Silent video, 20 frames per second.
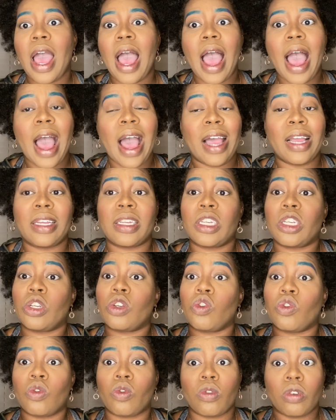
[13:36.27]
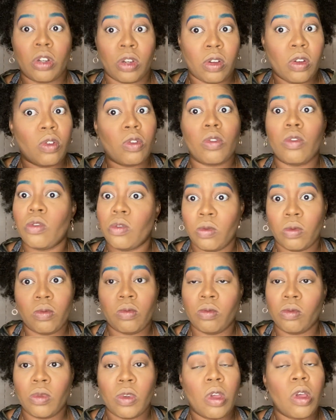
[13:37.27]
I struggle
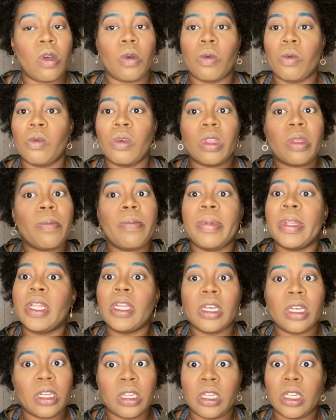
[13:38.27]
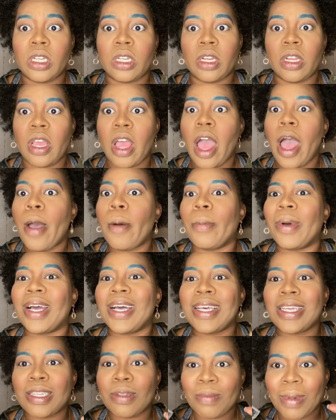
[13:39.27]
with blush
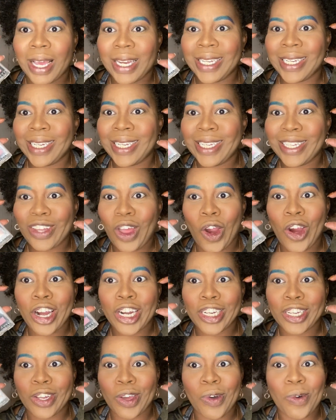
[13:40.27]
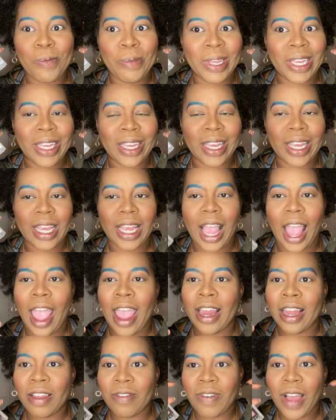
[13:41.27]
because my cheeks are so big.
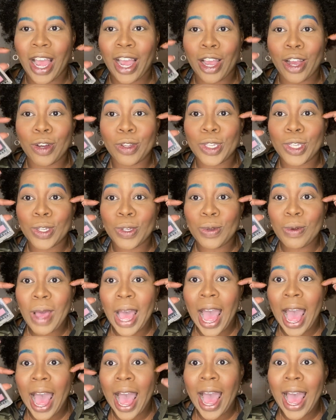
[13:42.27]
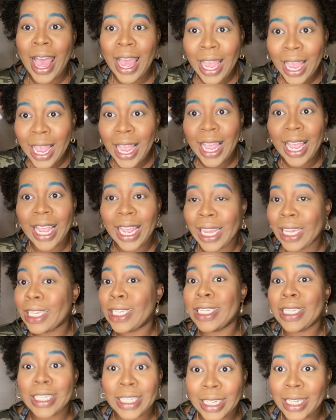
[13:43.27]
And if I go too high, it
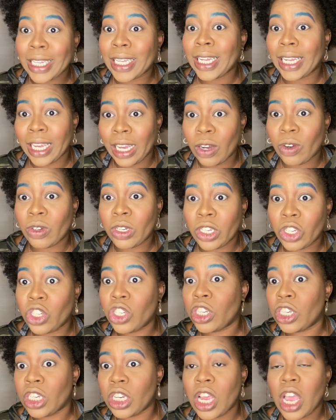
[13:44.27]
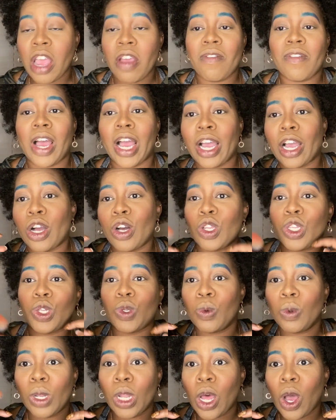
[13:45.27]
looks clownish. If I go too
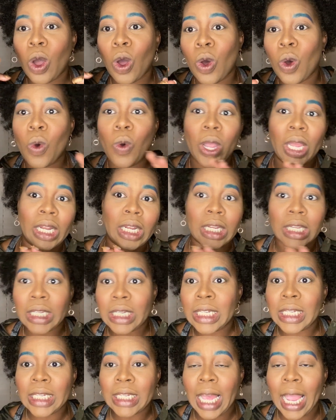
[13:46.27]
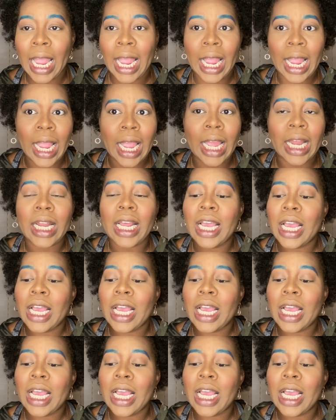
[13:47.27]
low, it looks sad.